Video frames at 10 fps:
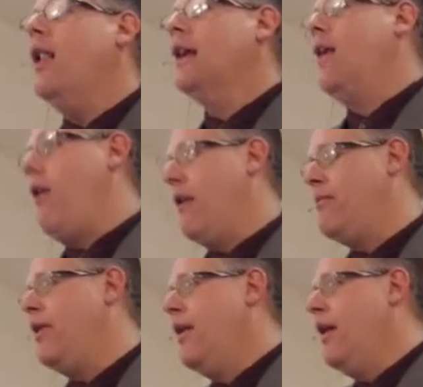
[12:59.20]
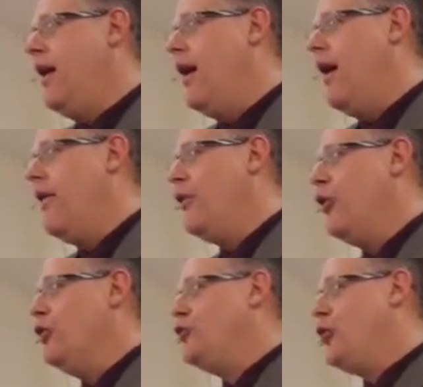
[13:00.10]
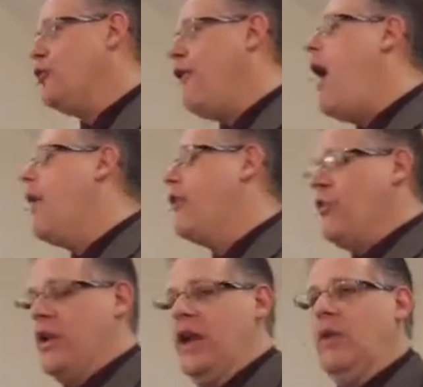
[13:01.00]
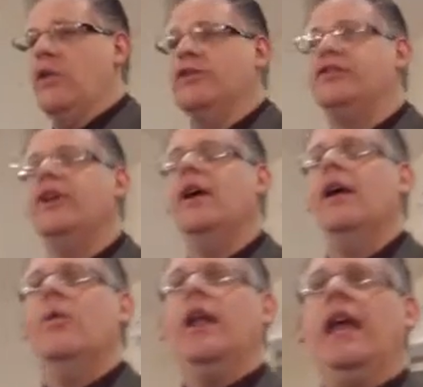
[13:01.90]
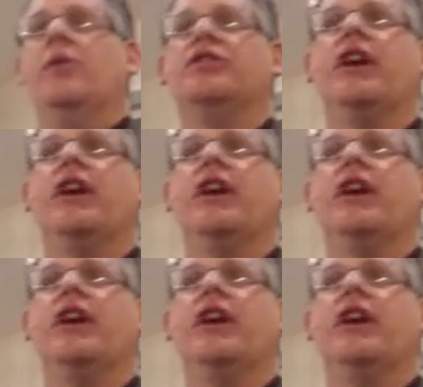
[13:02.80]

Polycarp, uh, the early church father, when he was when he was